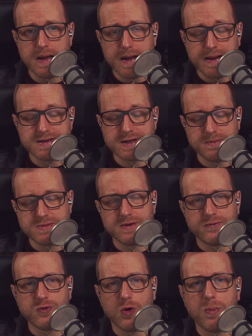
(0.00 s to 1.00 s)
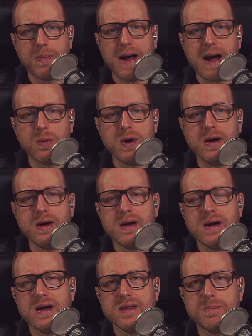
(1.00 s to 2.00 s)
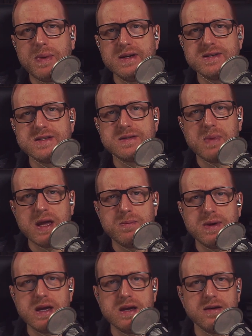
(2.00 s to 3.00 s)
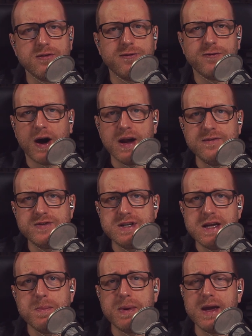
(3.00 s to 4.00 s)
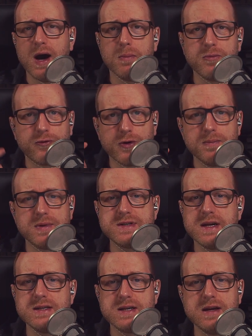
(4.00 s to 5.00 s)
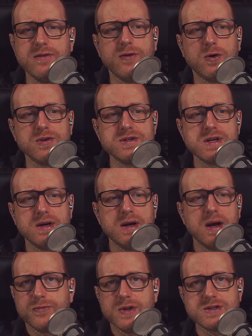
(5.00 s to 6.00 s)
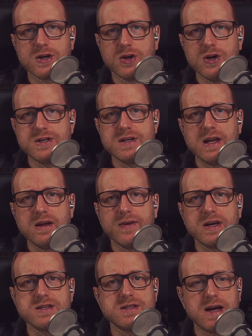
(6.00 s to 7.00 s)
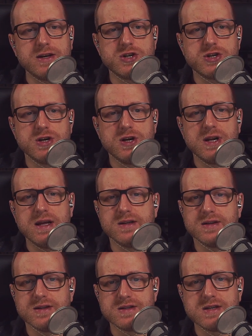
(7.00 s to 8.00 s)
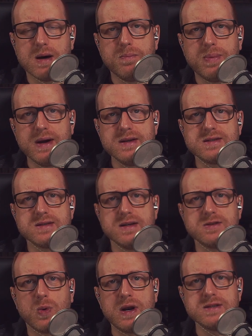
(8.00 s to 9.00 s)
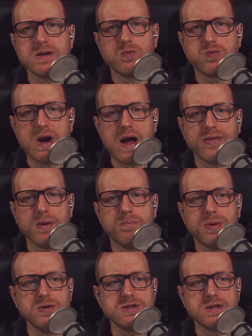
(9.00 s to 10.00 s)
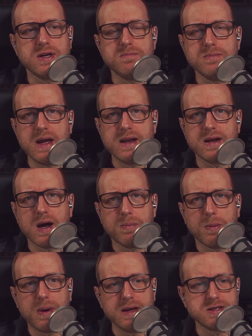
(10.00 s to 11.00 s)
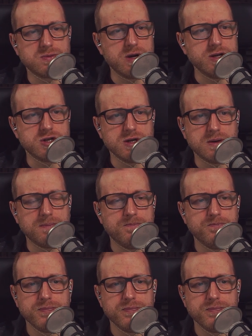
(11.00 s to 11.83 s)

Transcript: In terms of raw power, the bass is maybe 5 dB up from the tin T4s. There's a good deal of extension into the sub bass, as well as a rather boosted mid and upper bass region.